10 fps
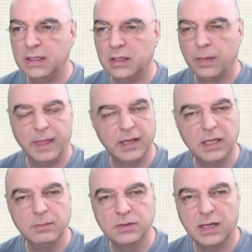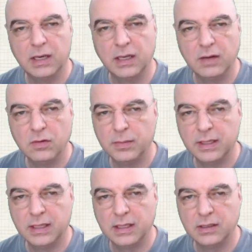I keep telling everybody
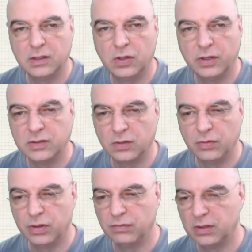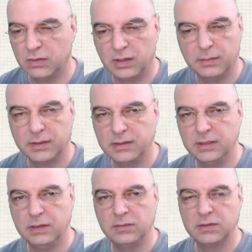I get in contact with developer
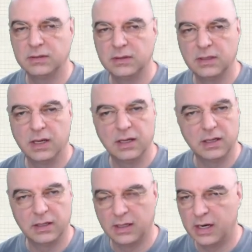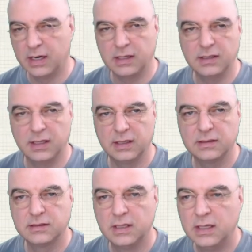teams,
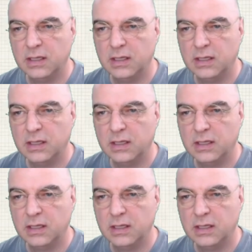architects,